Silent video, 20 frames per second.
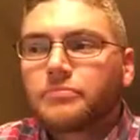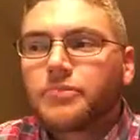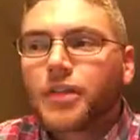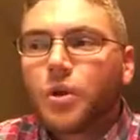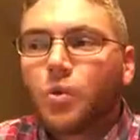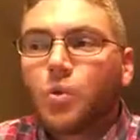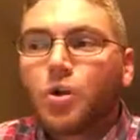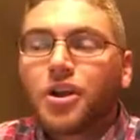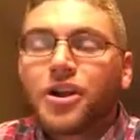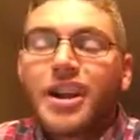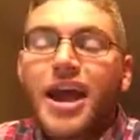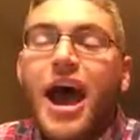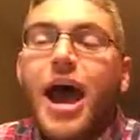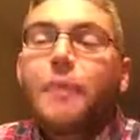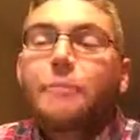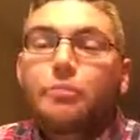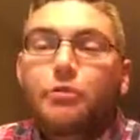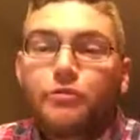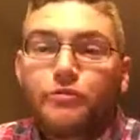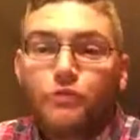that were
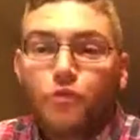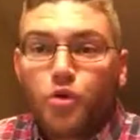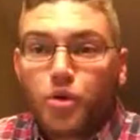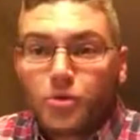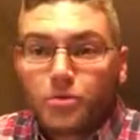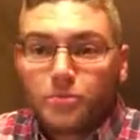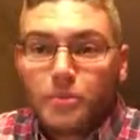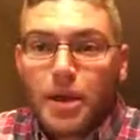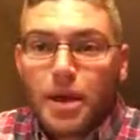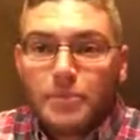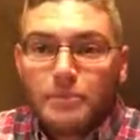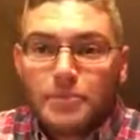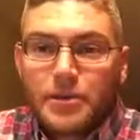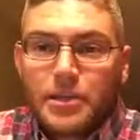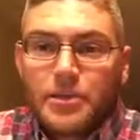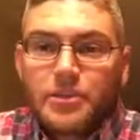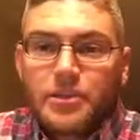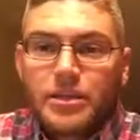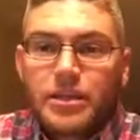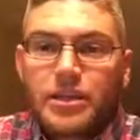not performed by a
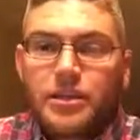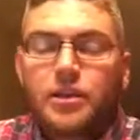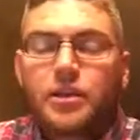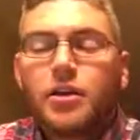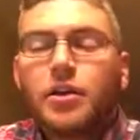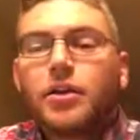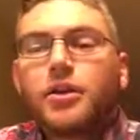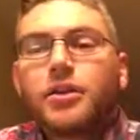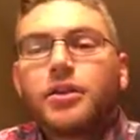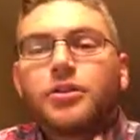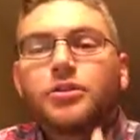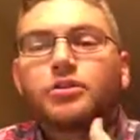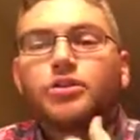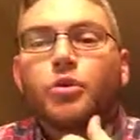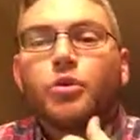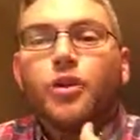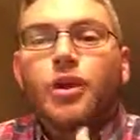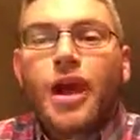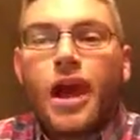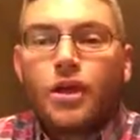PT.
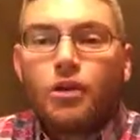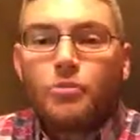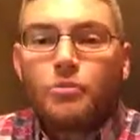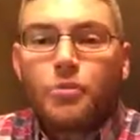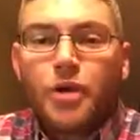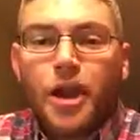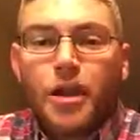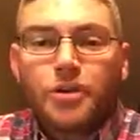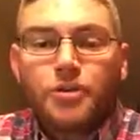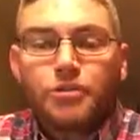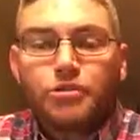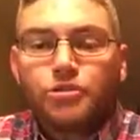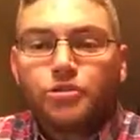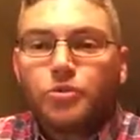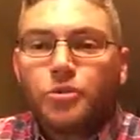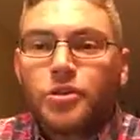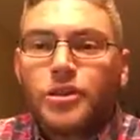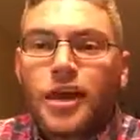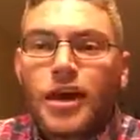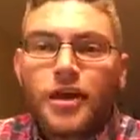So chiropractors
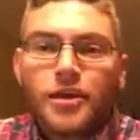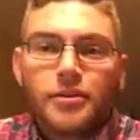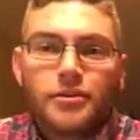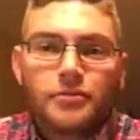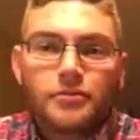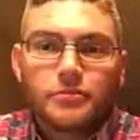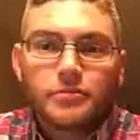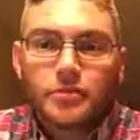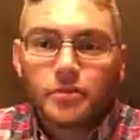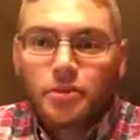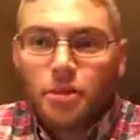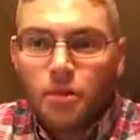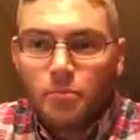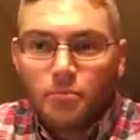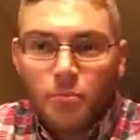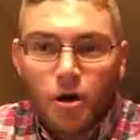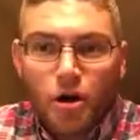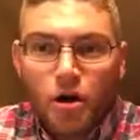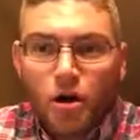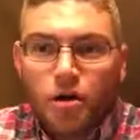do a lot of
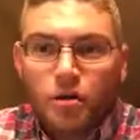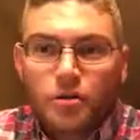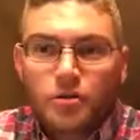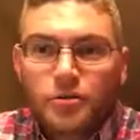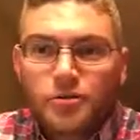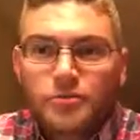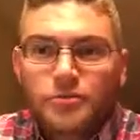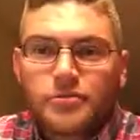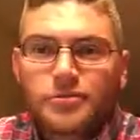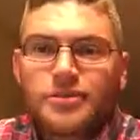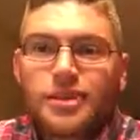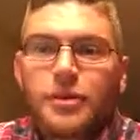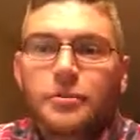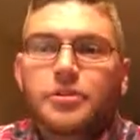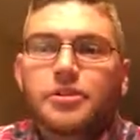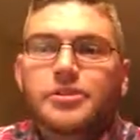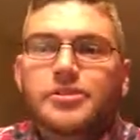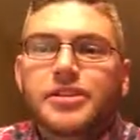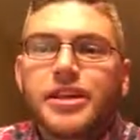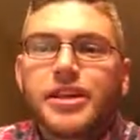lumbar
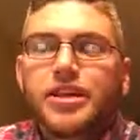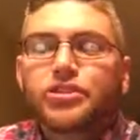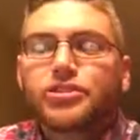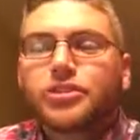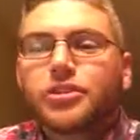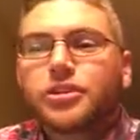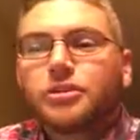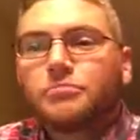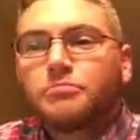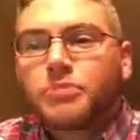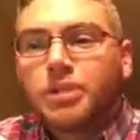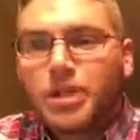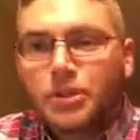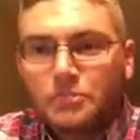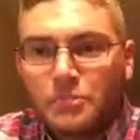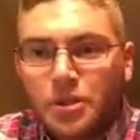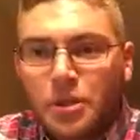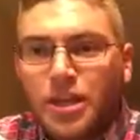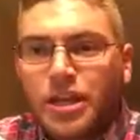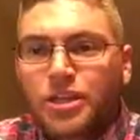stabilization,
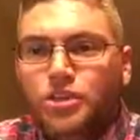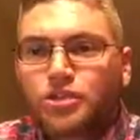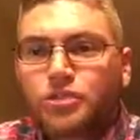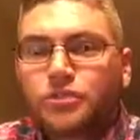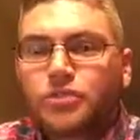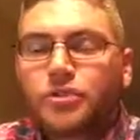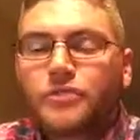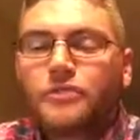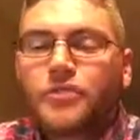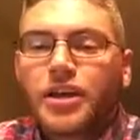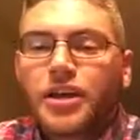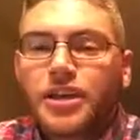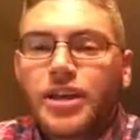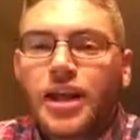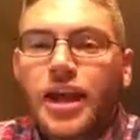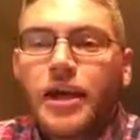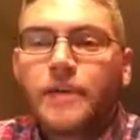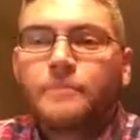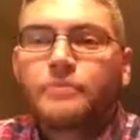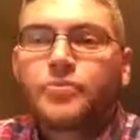manipulation, stuff like
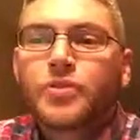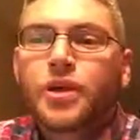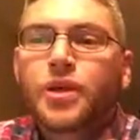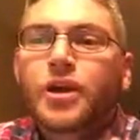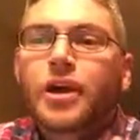that.